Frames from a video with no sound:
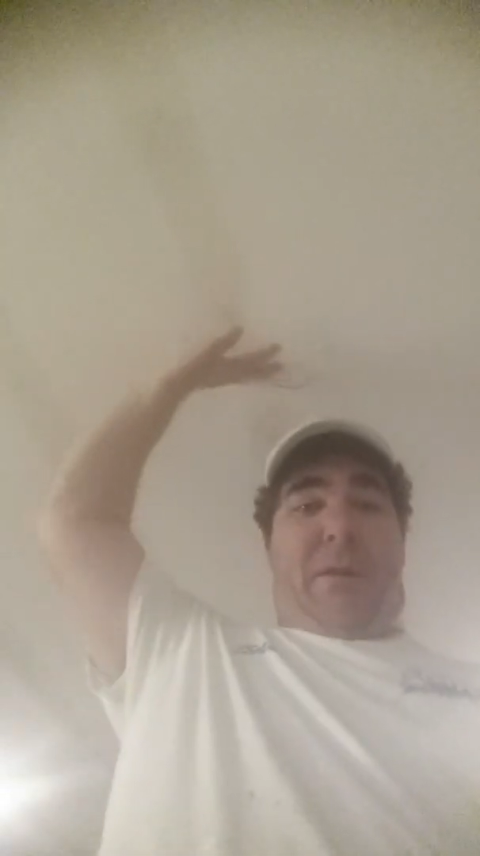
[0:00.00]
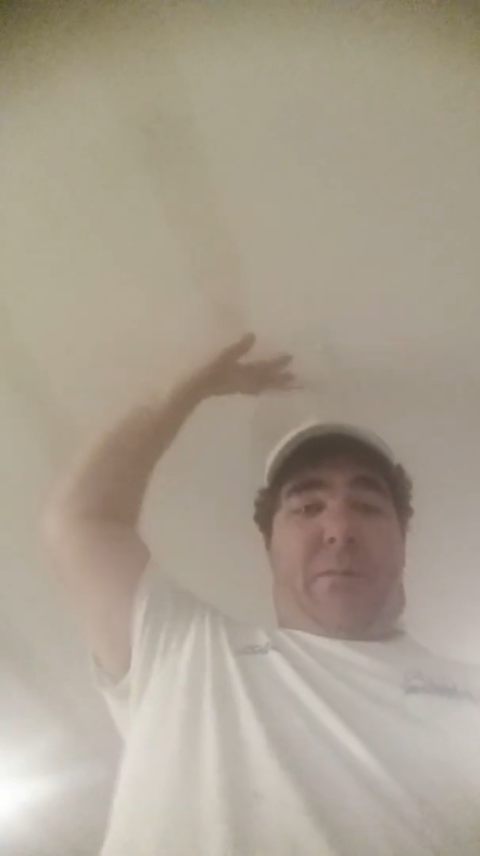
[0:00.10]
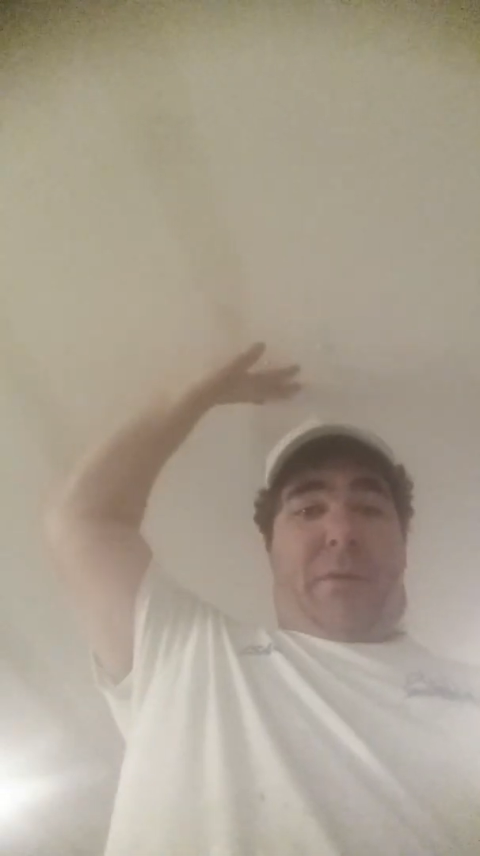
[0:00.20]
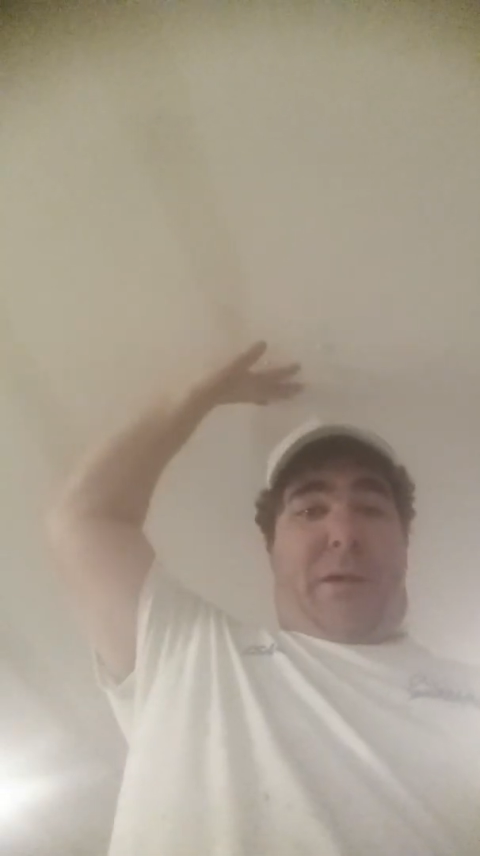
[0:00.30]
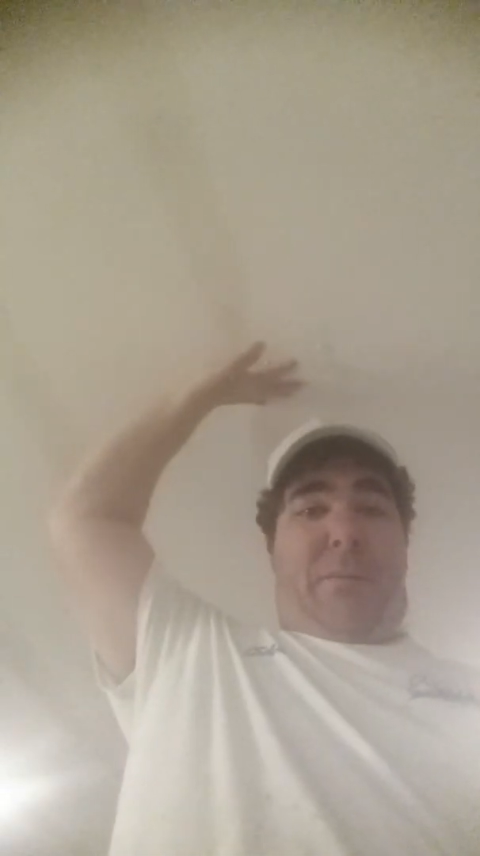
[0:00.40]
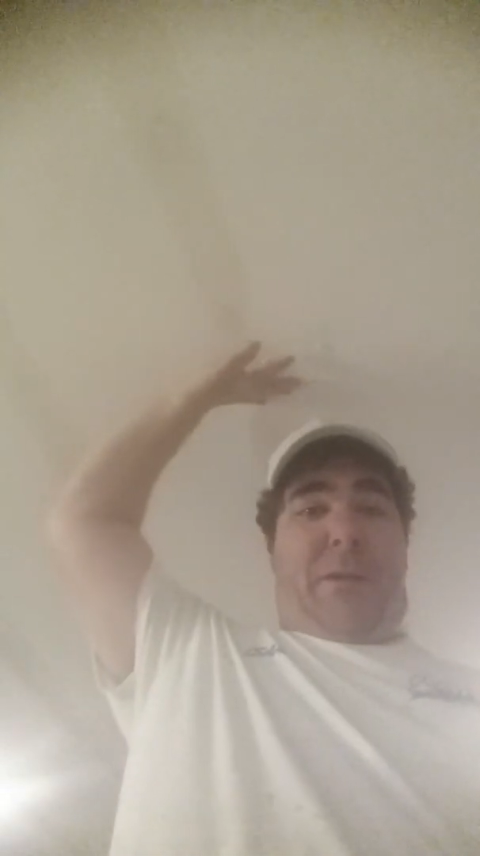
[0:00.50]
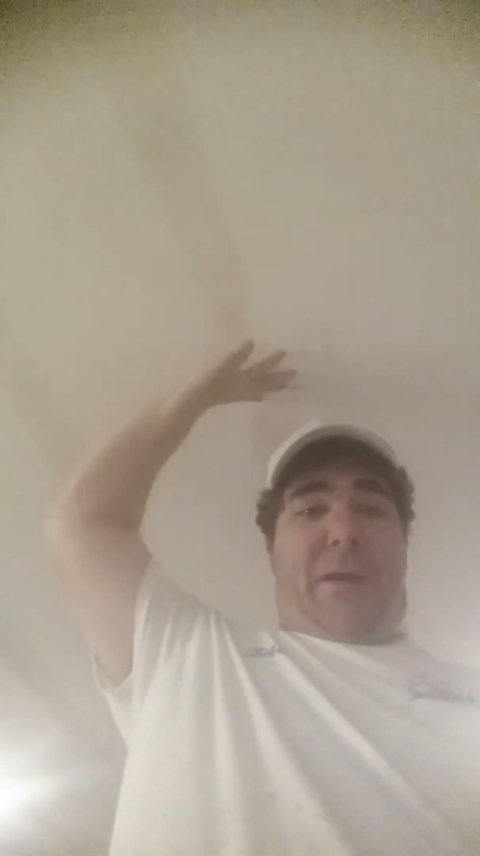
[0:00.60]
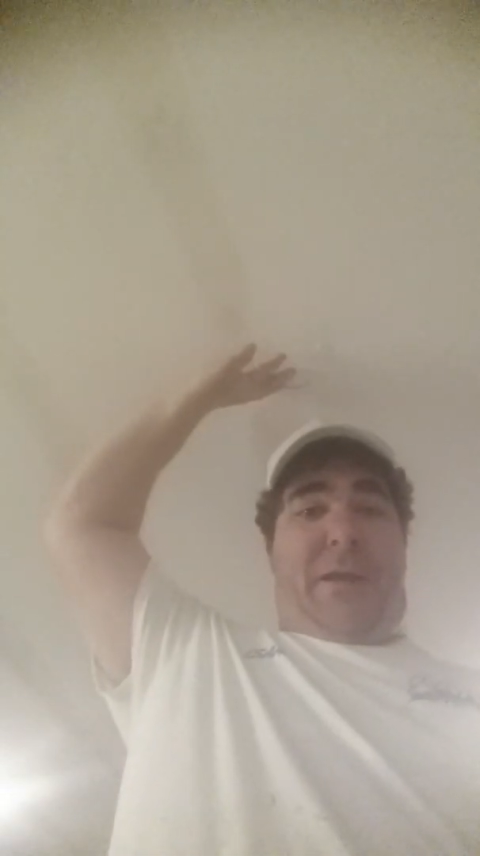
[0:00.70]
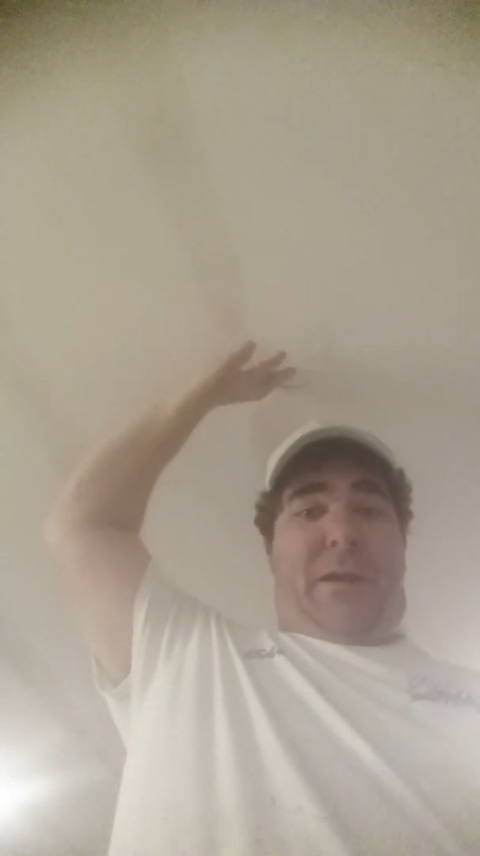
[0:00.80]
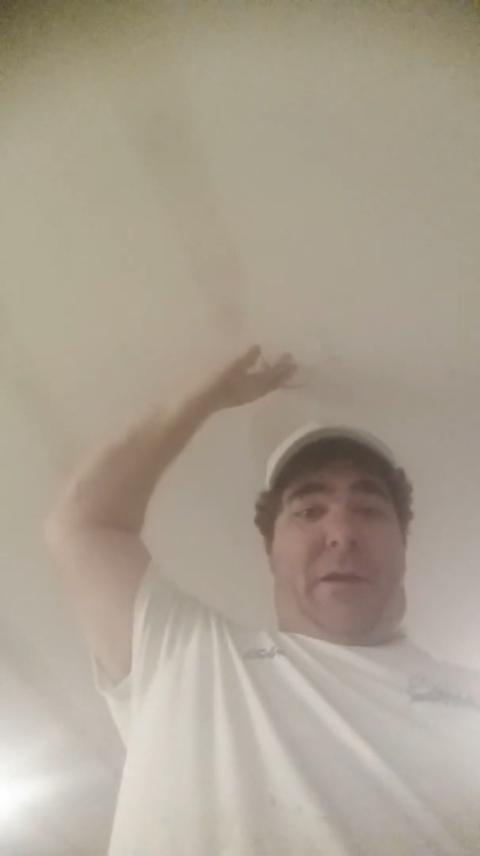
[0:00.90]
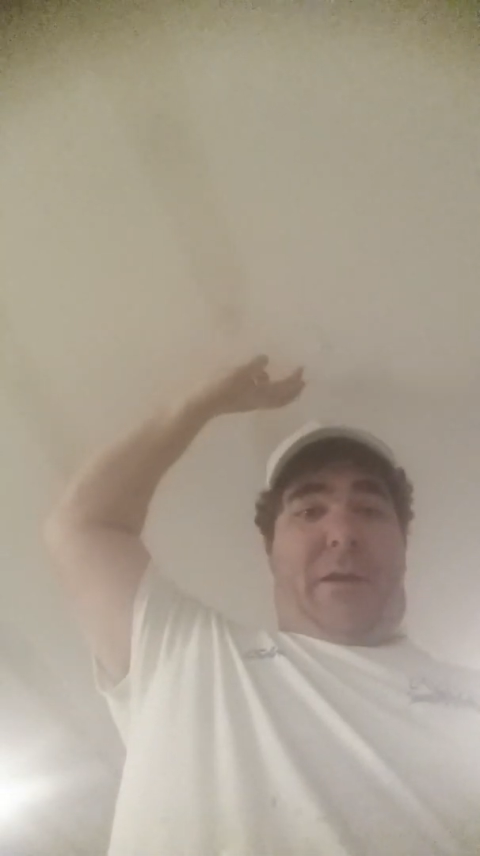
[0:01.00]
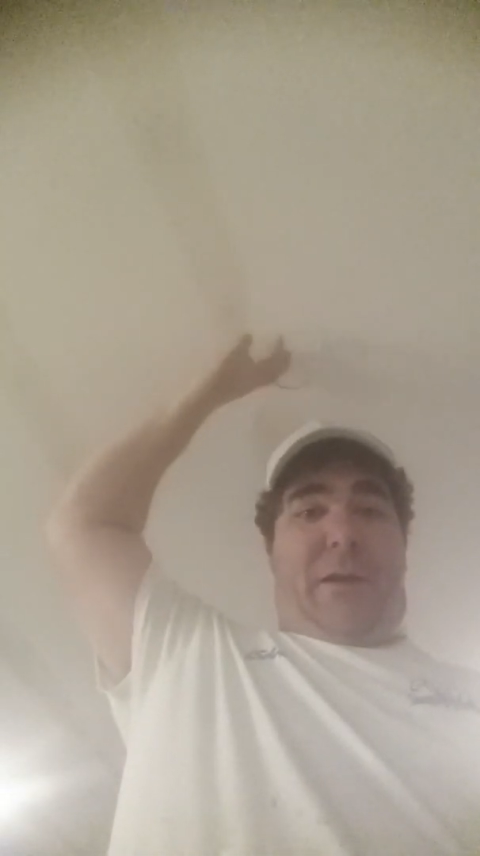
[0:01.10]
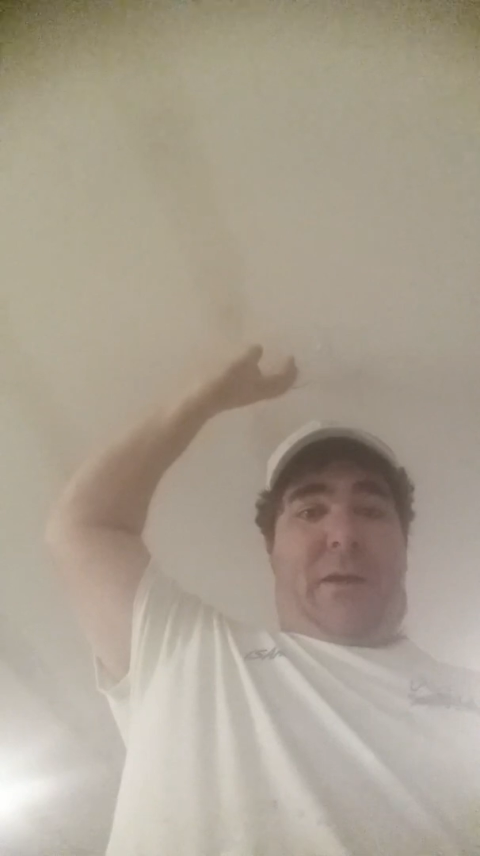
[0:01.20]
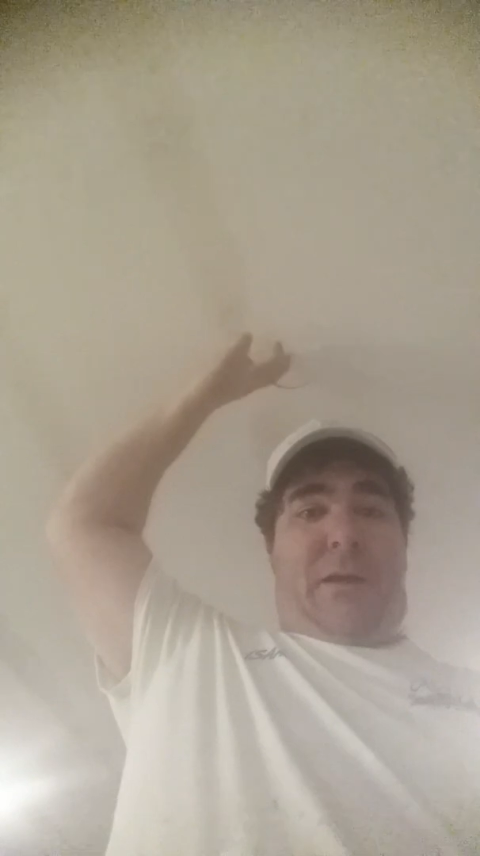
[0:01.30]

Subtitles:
me, right here,